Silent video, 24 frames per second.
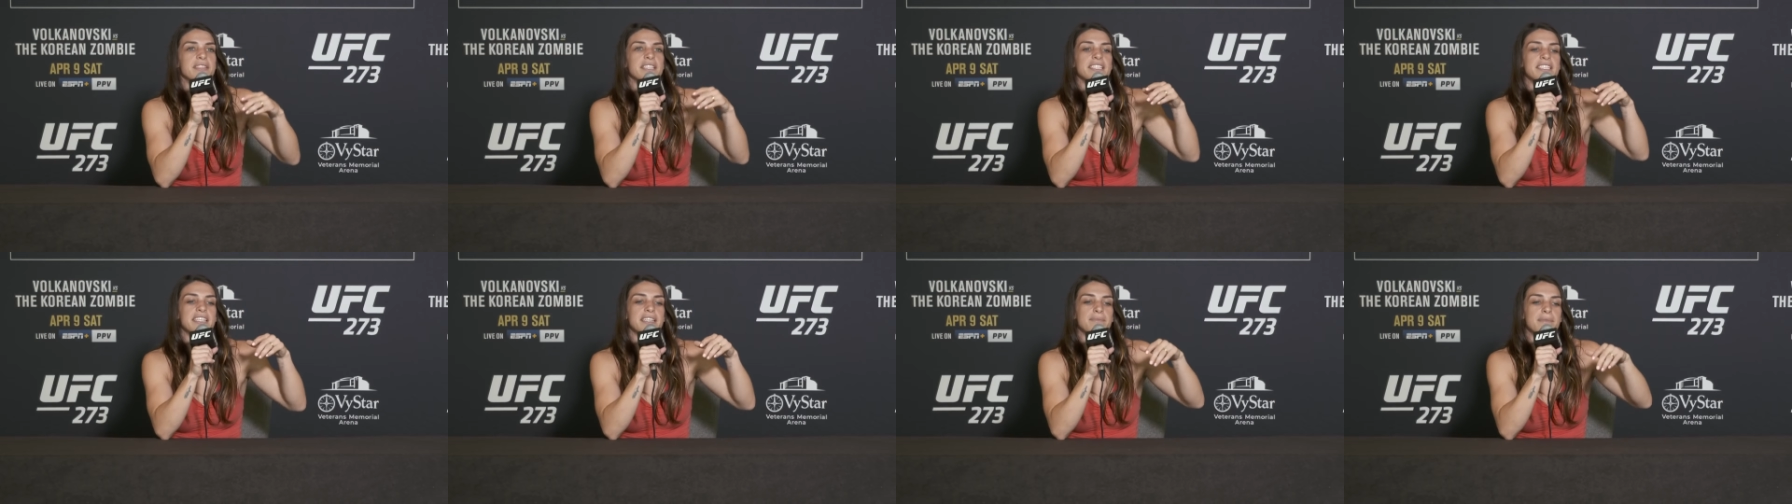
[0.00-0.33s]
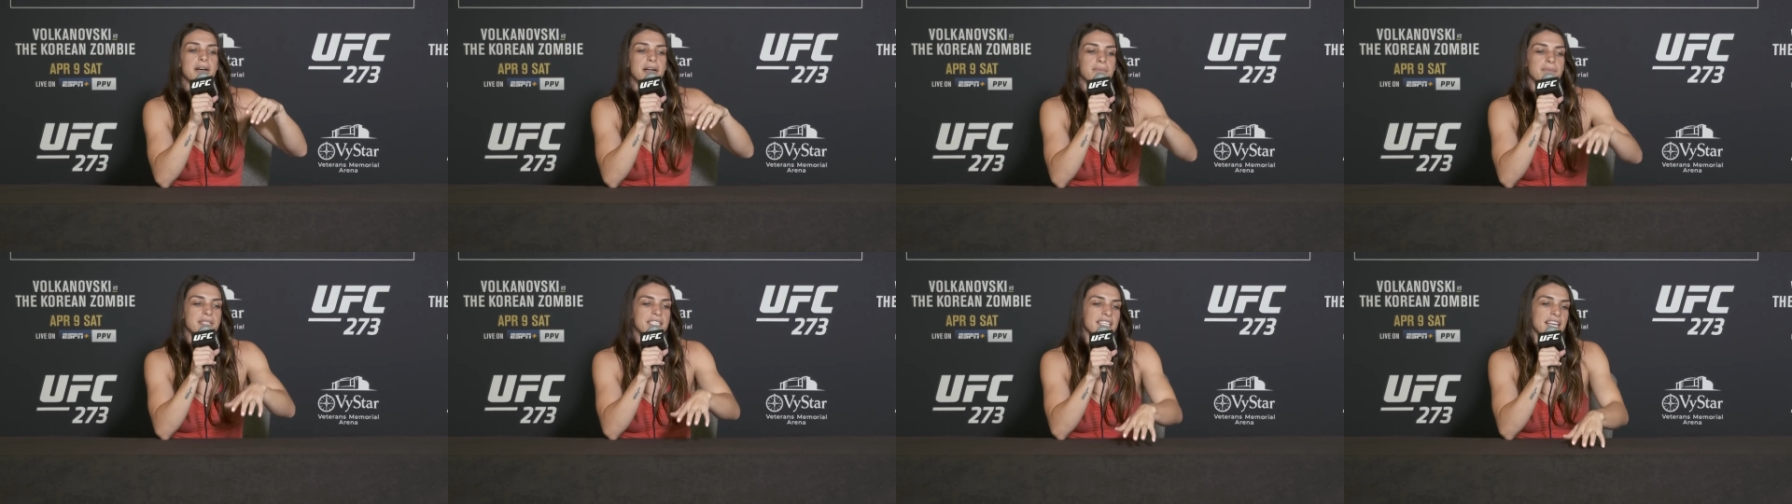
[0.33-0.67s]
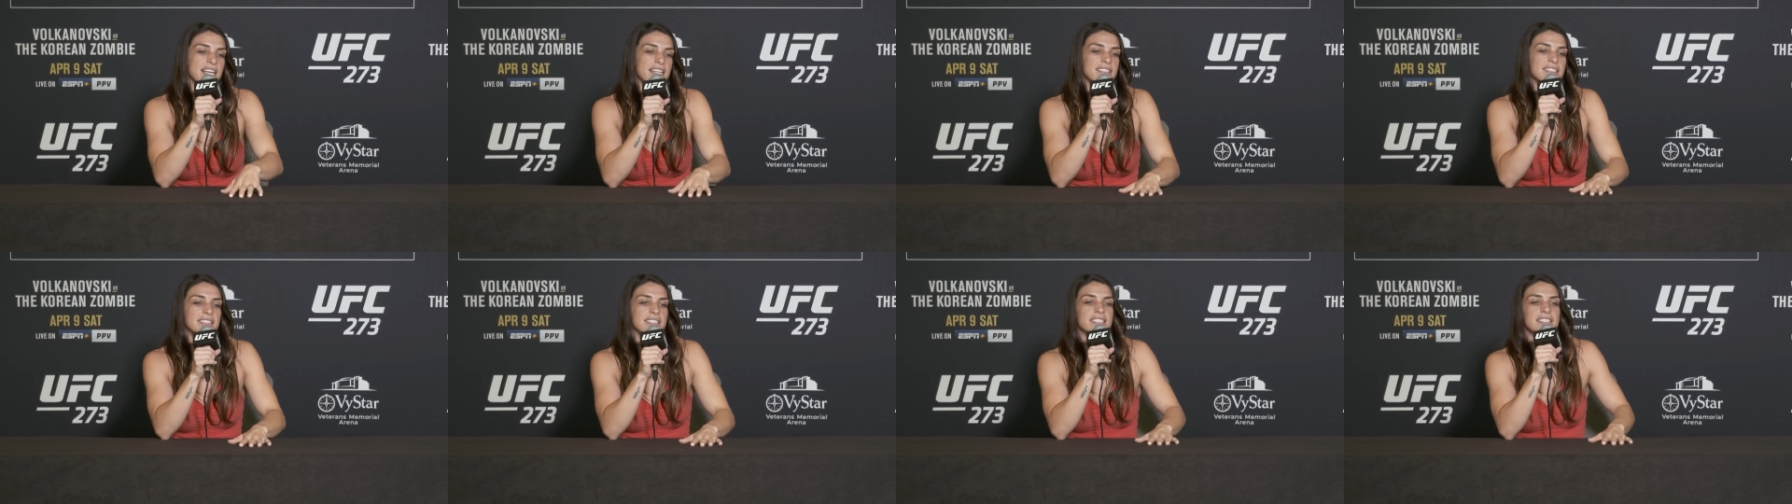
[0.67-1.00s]
thinking about
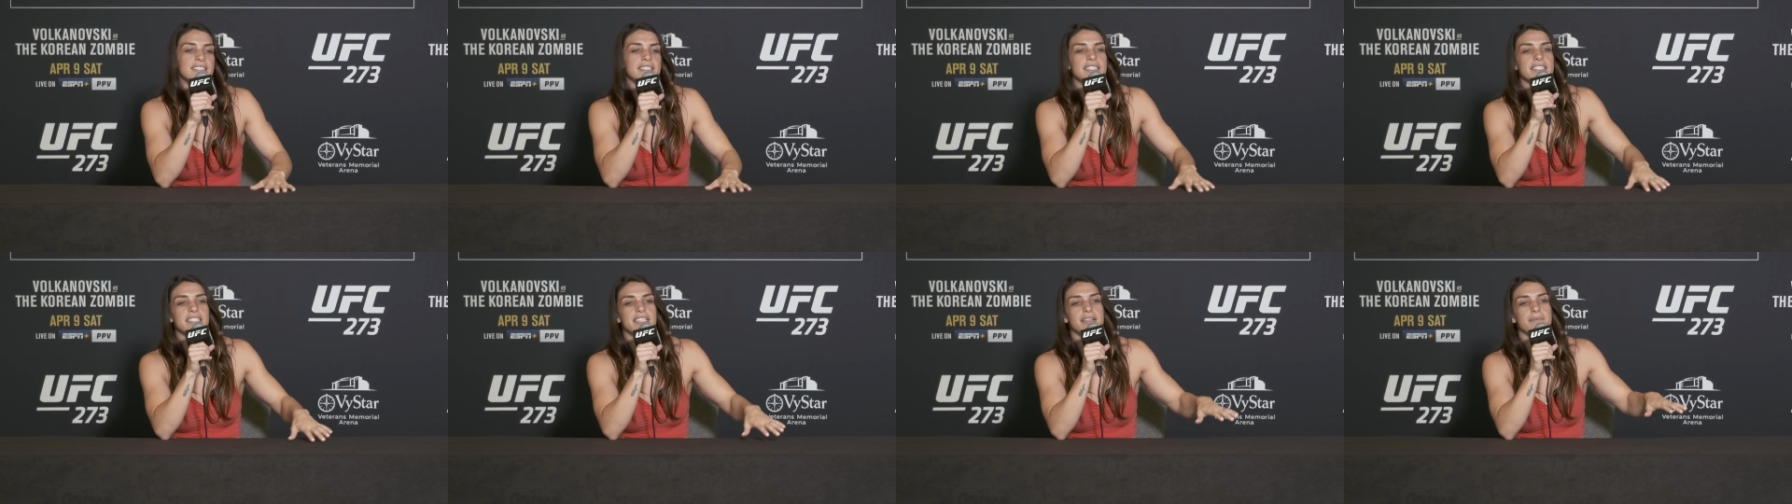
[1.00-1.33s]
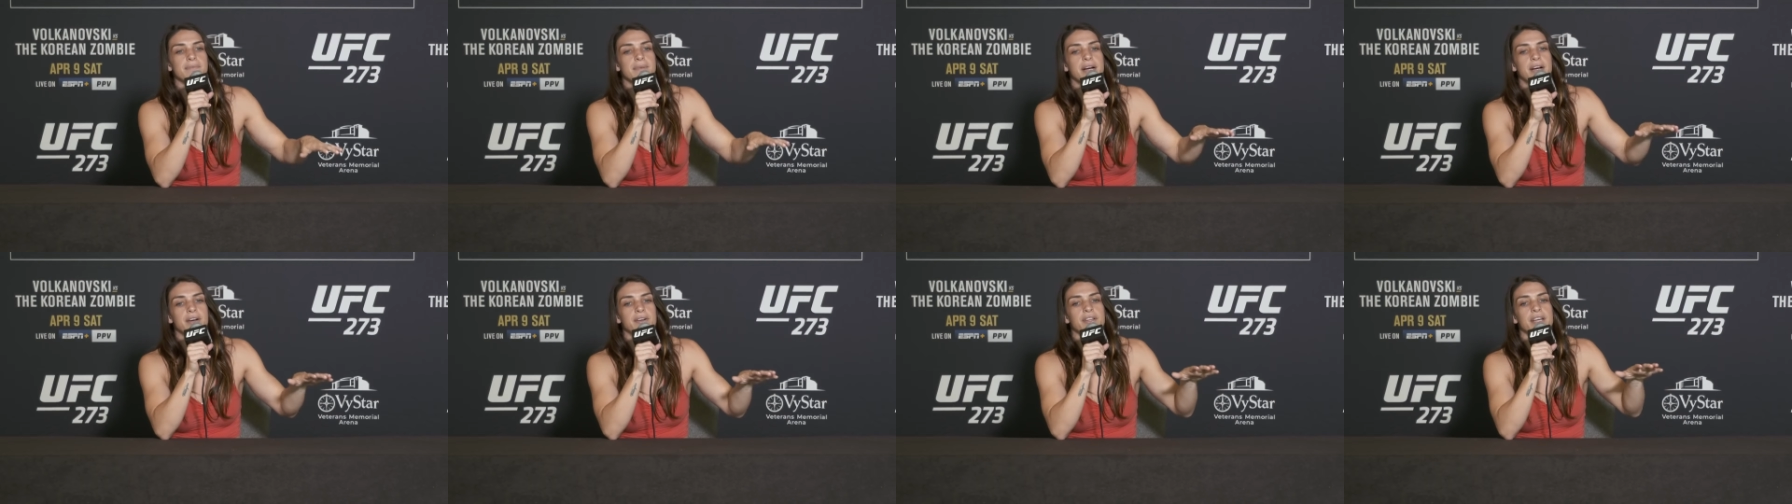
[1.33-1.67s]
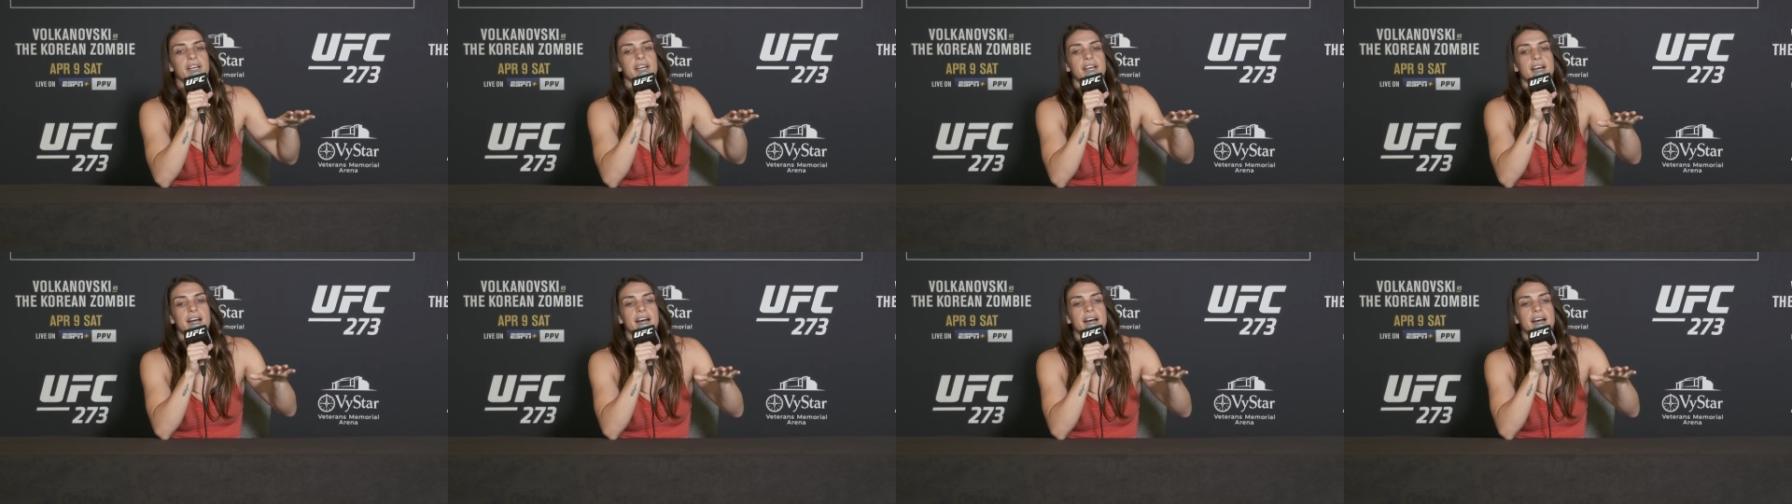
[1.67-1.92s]
Mackenzie, thinking about